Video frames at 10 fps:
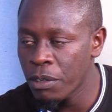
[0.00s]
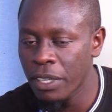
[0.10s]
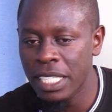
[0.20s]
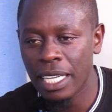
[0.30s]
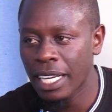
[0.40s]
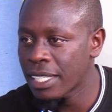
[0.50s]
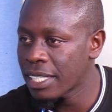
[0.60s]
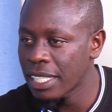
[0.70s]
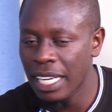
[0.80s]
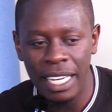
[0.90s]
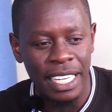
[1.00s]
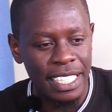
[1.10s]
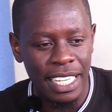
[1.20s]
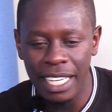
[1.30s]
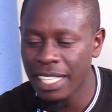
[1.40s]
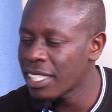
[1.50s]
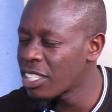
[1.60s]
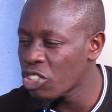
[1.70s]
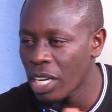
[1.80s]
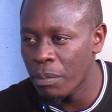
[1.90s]
faceless, leaderless,
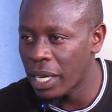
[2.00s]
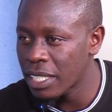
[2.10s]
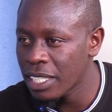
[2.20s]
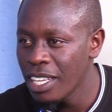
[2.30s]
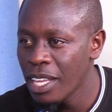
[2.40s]
tribeless,